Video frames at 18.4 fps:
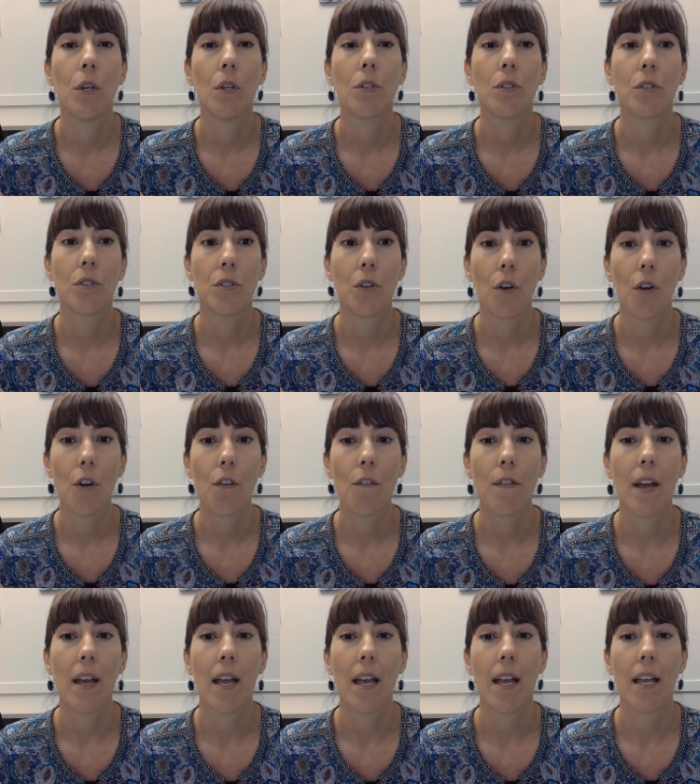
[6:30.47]

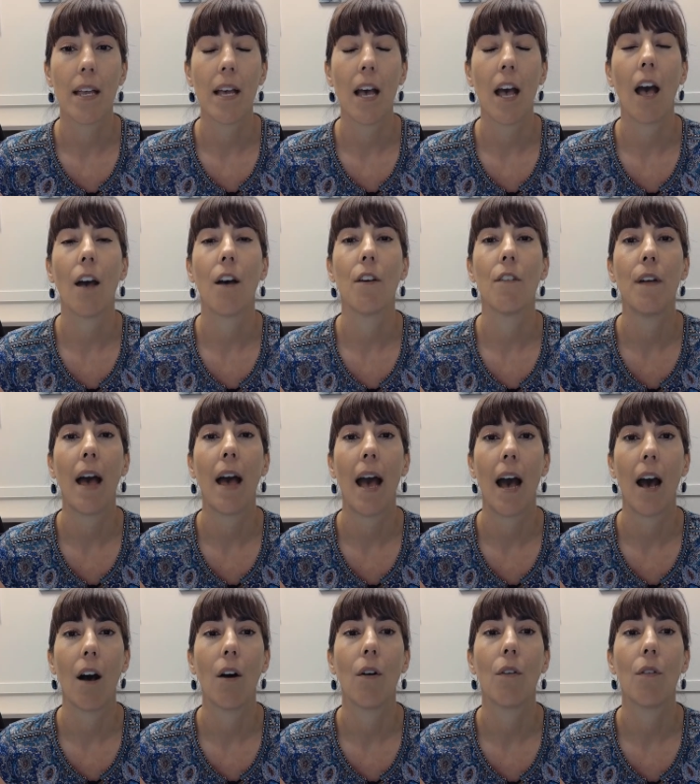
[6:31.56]
survey of
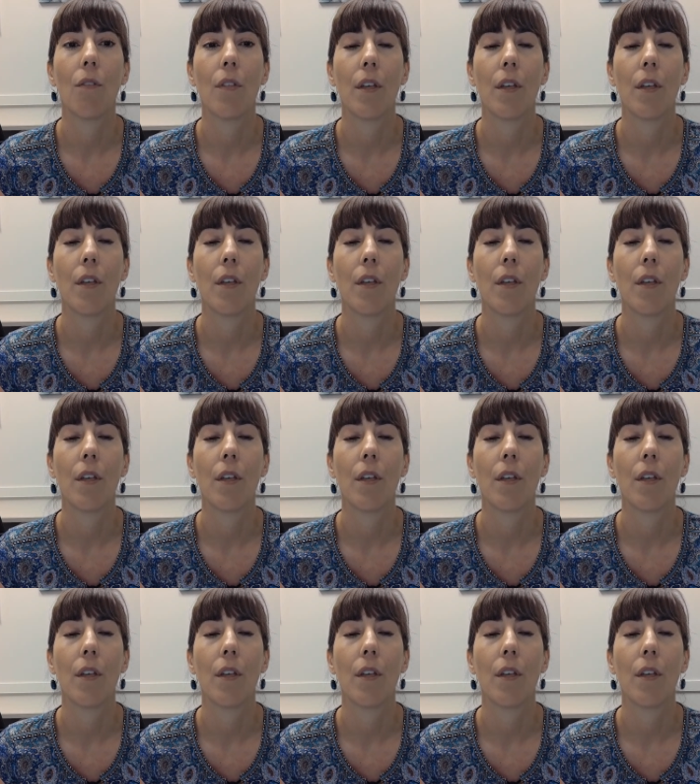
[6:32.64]
how